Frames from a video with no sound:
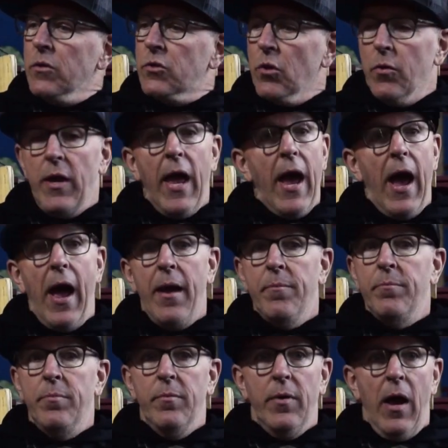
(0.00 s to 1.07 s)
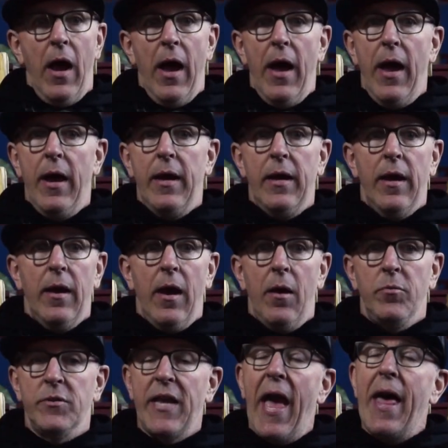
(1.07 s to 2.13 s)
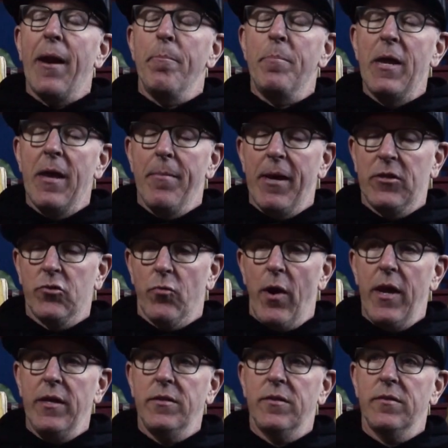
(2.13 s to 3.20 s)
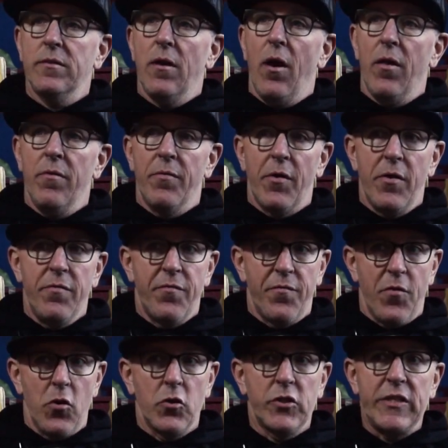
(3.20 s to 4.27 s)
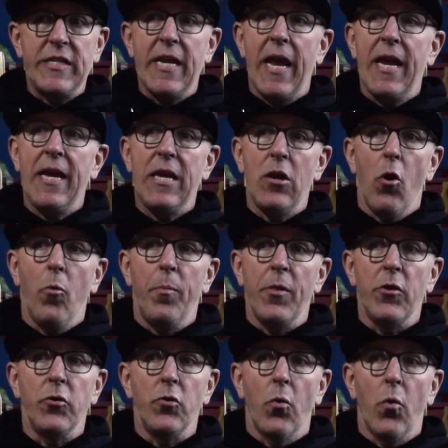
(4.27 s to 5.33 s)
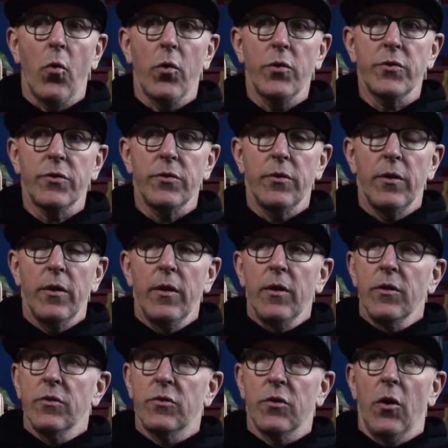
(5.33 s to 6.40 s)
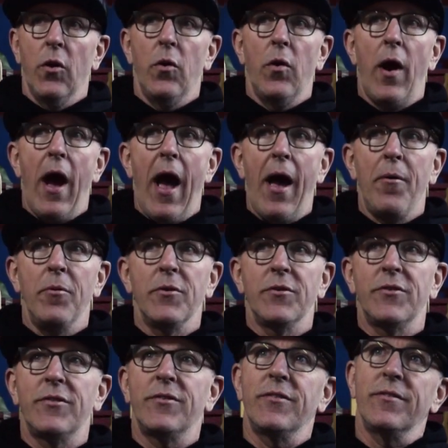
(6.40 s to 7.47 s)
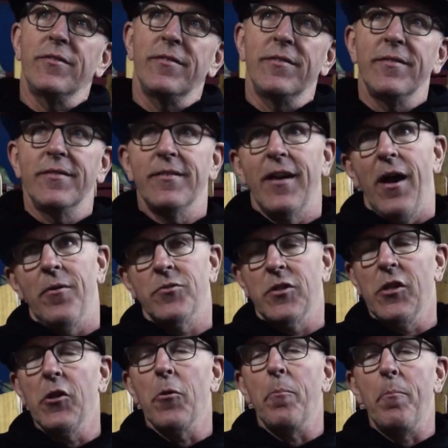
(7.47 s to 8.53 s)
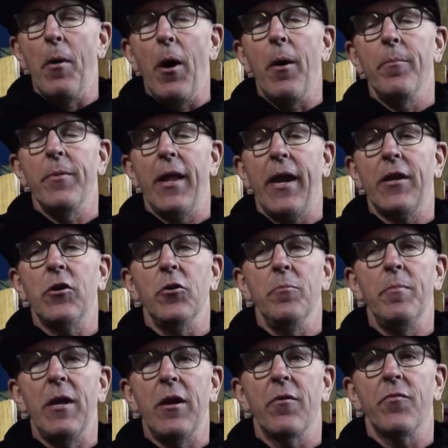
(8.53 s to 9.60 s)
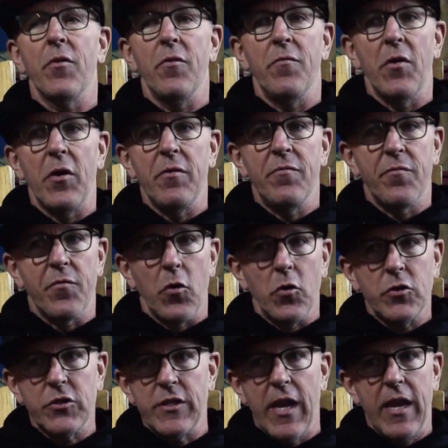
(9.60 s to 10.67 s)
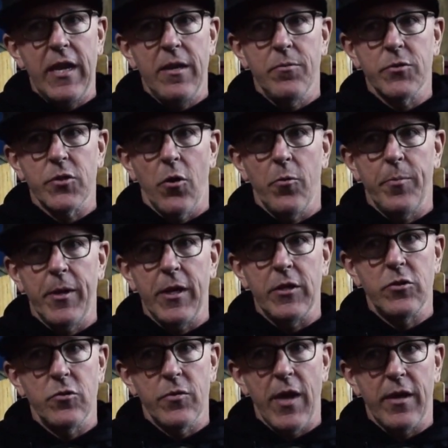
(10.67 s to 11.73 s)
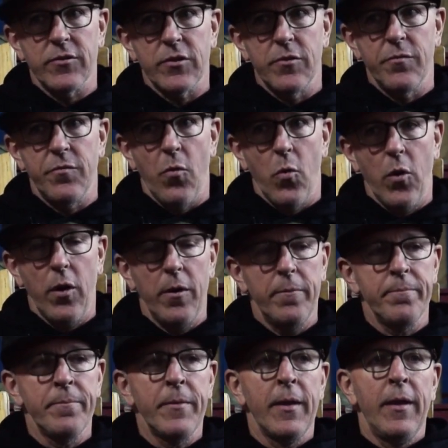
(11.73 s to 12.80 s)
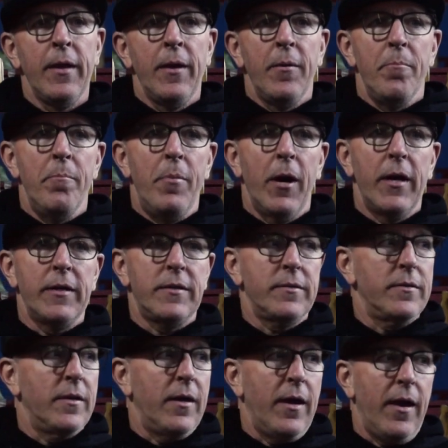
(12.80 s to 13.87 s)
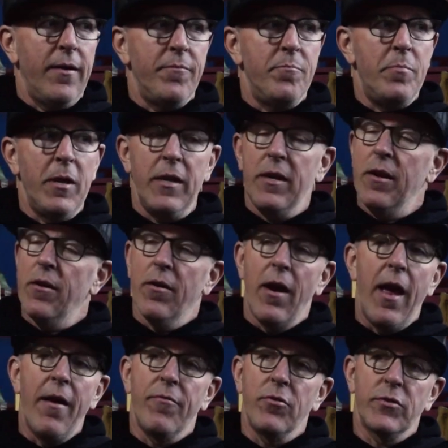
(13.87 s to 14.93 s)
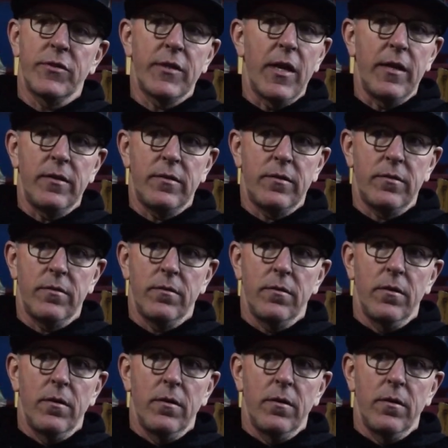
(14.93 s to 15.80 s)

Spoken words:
So yeah, I was at a BMX race on the very first day he opened the doors. So I was a little bummed that I couldn't be here for the very first day he was open in 2004, but I've been here ever since.